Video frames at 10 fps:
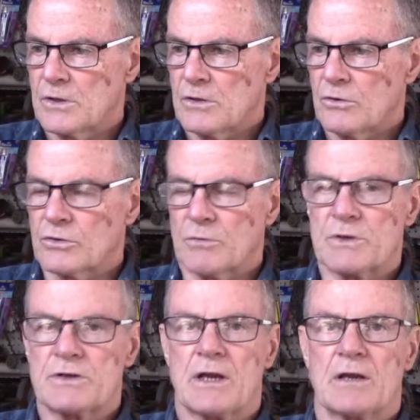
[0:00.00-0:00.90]
looked at
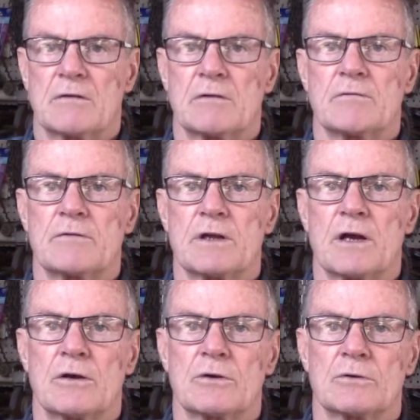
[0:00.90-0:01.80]
my second
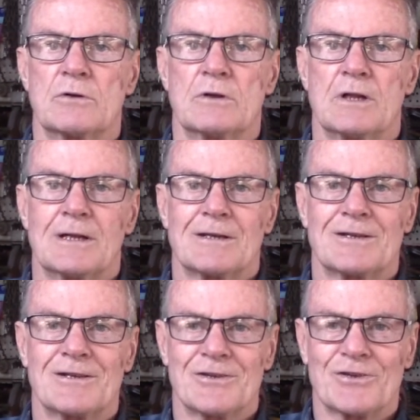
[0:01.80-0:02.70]
video, you'll
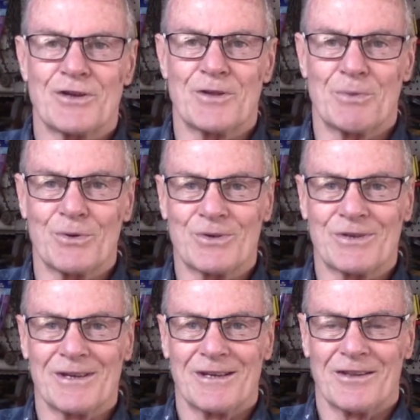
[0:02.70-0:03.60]
see the boots
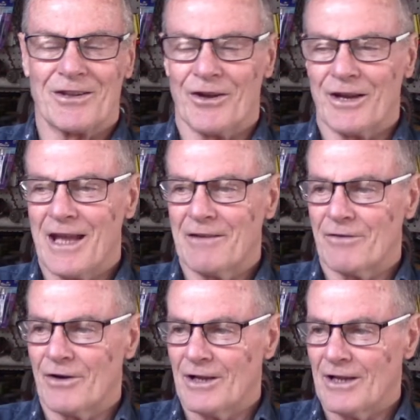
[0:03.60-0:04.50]
that I'd had
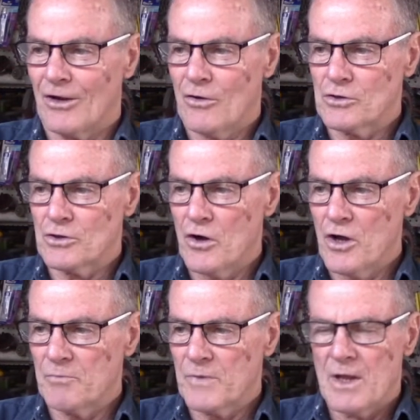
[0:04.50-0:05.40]
for a long
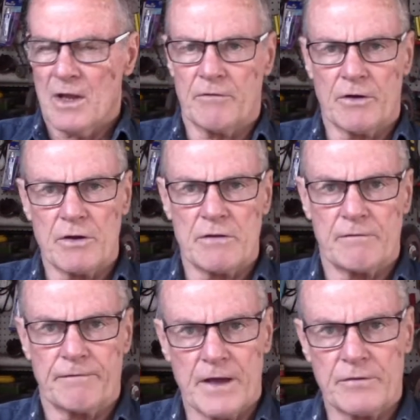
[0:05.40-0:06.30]
time. A very
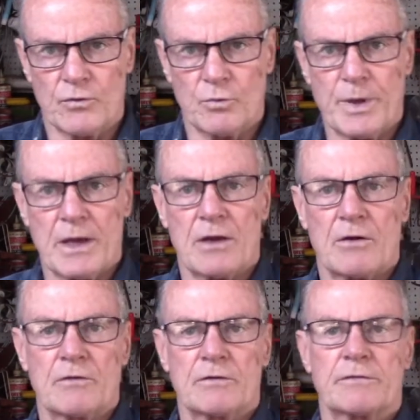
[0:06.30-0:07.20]
faithful pair
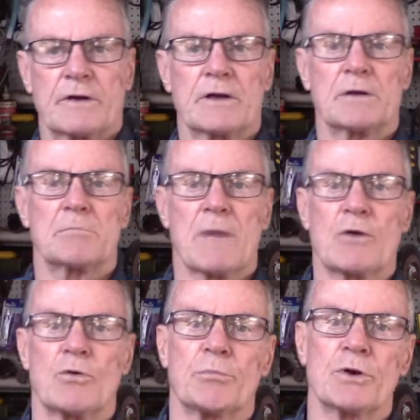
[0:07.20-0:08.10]
of
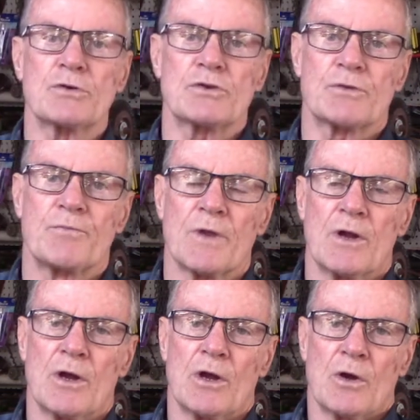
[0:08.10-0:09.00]
mongrel boots.
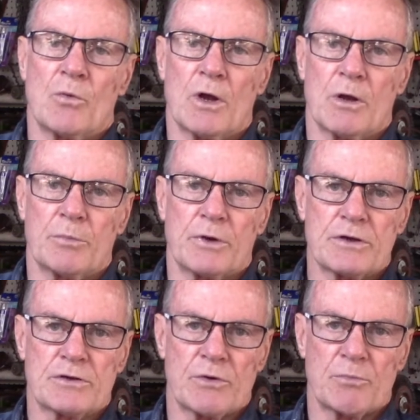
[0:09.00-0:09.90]
Well, I'm
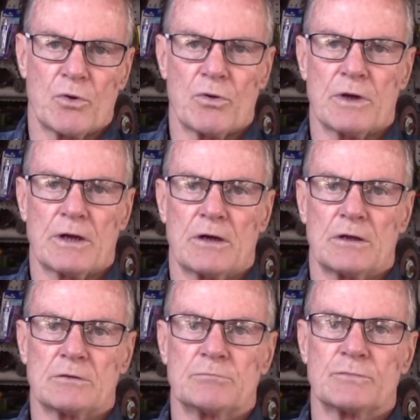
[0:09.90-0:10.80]
pleased to report, and
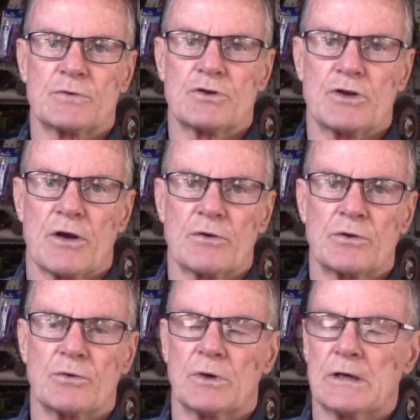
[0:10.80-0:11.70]
I'll show
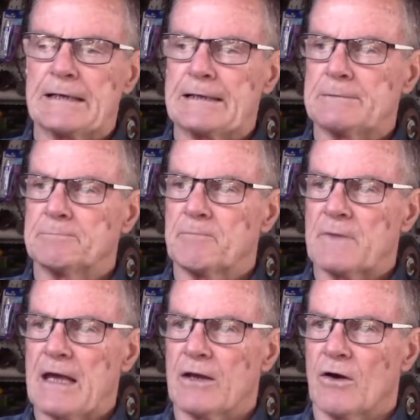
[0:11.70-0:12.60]
you,
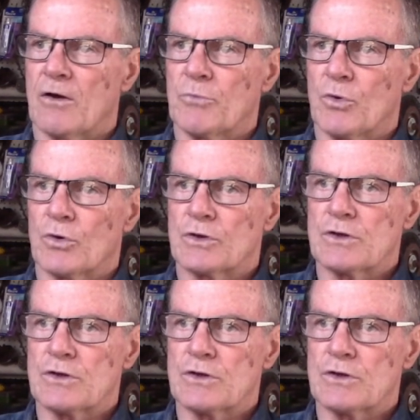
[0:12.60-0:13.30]
that I bought